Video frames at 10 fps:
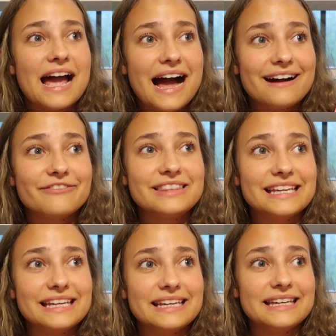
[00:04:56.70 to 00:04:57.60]
have
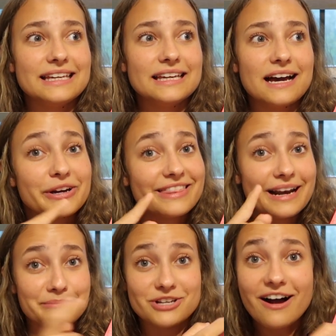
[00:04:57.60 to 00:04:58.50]
the book that
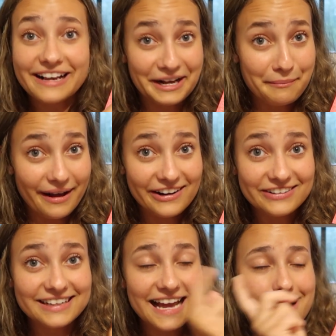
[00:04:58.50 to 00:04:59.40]
I'm talking
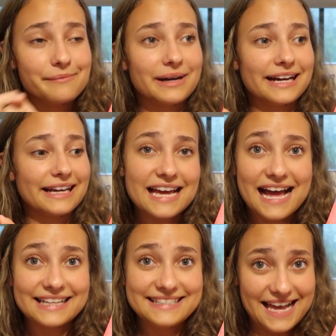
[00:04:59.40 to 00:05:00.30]
about at my
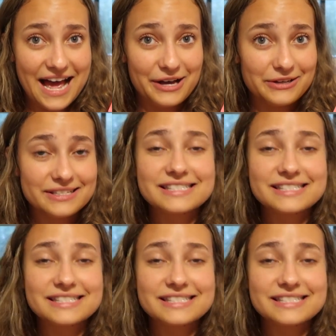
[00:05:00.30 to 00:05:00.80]
dad's house.